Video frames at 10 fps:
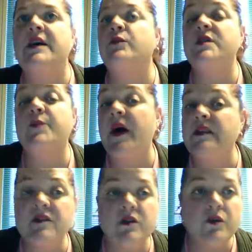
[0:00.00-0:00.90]
in
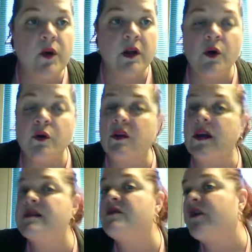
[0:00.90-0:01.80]
response to a
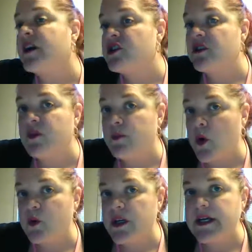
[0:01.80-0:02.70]
localized infection of
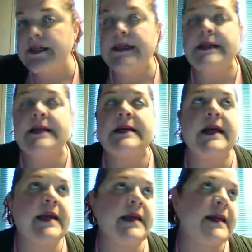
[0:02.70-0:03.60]
pneumonia,
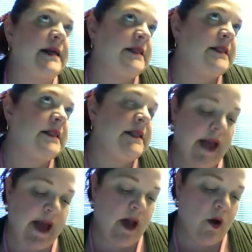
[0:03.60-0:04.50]
and
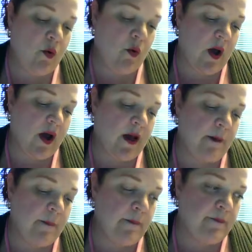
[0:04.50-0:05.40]

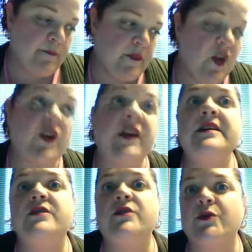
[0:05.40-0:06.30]
now their
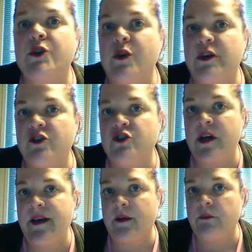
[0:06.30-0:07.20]
kidneys are starting to
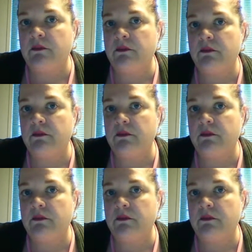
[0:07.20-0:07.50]
shut down,